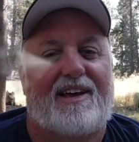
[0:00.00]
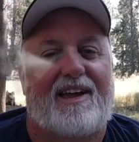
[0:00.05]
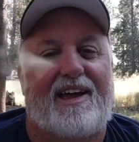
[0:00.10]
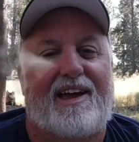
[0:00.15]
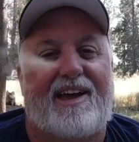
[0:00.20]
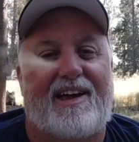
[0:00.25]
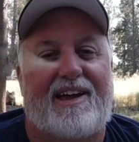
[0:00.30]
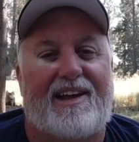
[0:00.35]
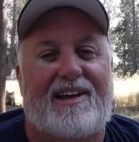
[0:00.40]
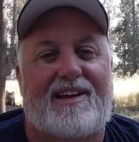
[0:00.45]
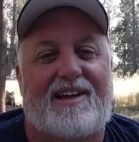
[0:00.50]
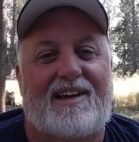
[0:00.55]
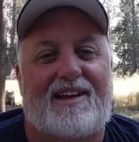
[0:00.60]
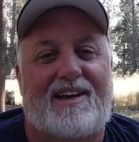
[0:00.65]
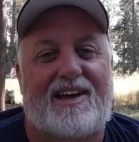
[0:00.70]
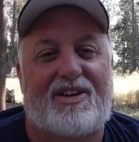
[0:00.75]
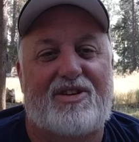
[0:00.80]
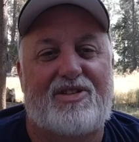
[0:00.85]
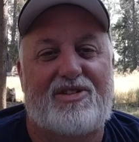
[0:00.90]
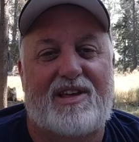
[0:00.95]
and
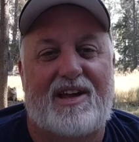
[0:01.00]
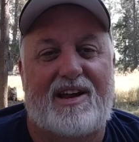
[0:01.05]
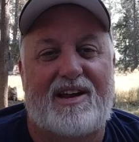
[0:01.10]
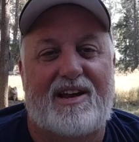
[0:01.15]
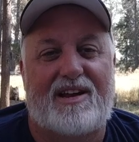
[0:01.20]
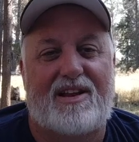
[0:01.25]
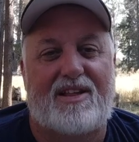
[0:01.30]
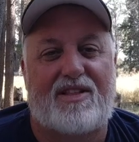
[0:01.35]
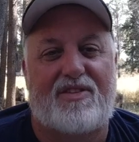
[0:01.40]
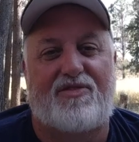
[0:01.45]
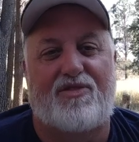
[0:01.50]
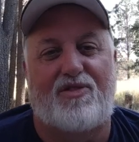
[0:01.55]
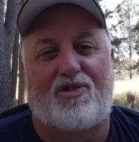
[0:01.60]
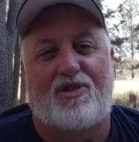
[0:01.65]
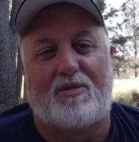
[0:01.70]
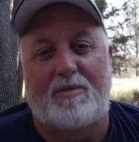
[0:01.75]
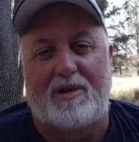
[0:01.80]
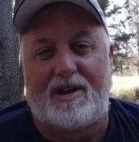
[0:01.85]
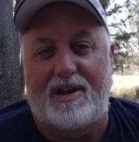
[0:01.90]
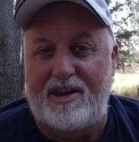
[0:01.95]
enter that into the
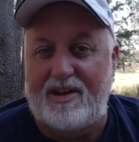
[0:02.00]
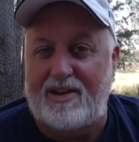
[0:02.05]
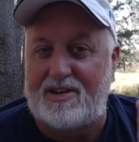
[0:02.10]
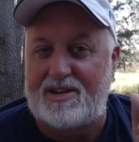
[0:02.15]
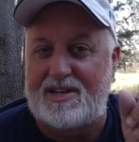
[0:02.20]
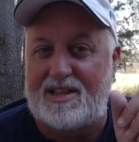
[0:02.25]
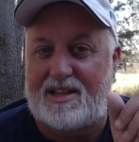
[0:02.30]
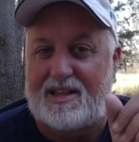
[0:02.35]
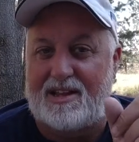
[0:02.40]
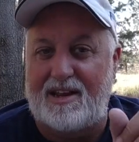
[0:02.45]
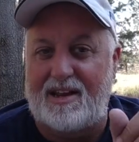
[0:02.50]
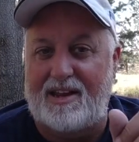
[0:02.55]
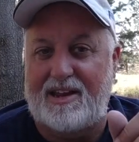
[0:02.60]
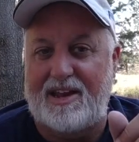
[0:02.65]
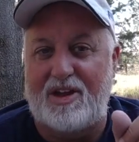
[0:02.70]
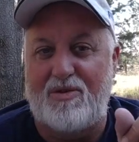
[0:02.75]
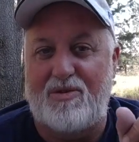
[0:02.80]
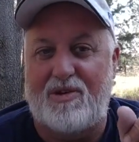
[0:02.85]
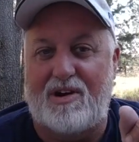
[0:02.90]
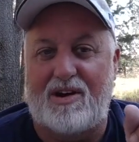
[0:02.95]
form. And here's the little
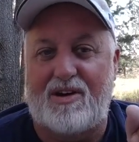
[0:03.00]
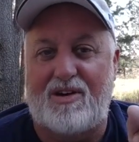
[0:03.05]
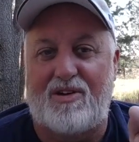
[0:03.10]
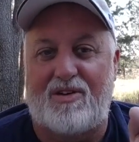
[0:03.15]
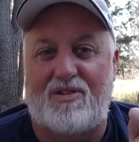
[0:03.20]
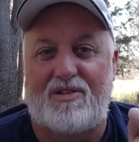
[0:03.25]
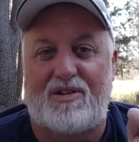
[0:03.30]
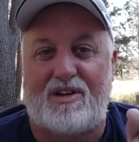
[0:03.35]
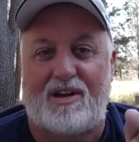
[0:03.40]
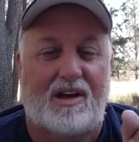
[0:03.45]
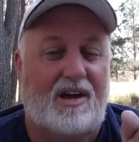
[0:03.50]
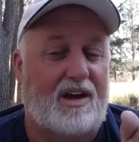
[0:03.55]
QR code.